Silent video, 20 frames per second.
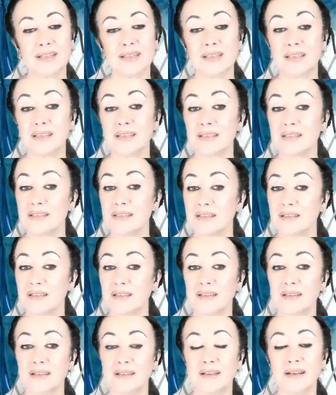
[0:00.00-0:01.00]
It is
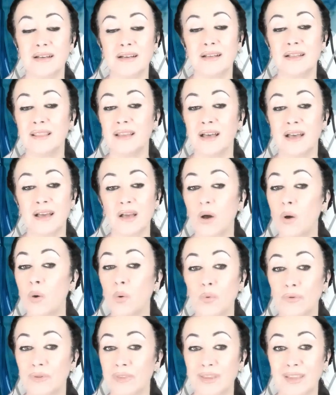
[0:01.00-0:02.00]
like
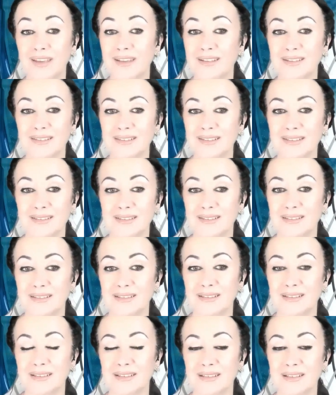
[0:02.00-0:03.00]
all things.
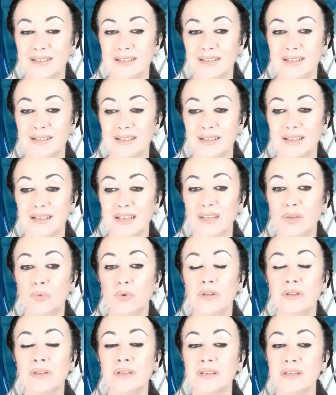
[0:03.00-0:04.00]
In
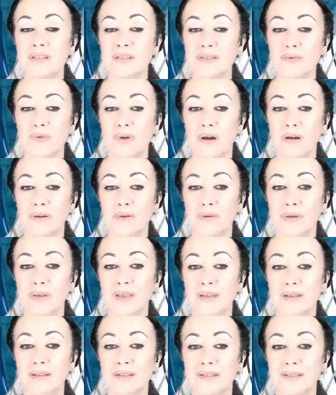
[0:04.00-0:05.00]
oneness you are
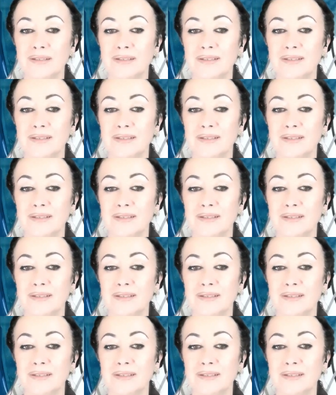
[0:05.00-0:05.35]
creator.